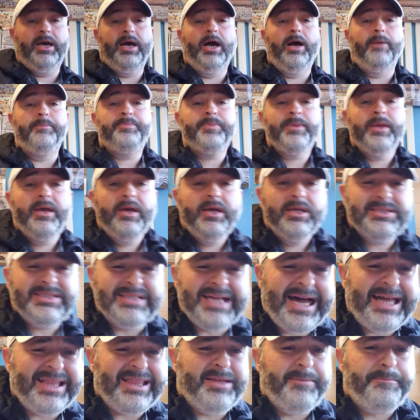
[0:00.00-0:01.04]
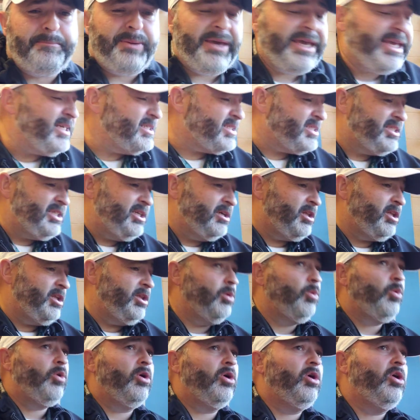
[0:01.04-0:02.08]
It's not the biggest deal in
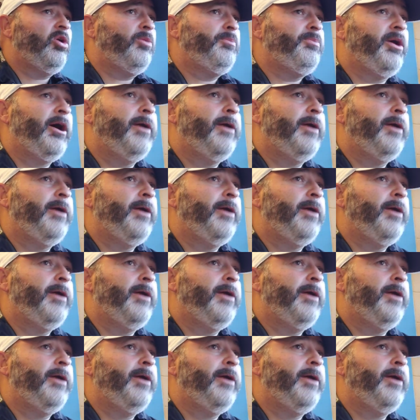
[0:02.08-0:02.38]
the world,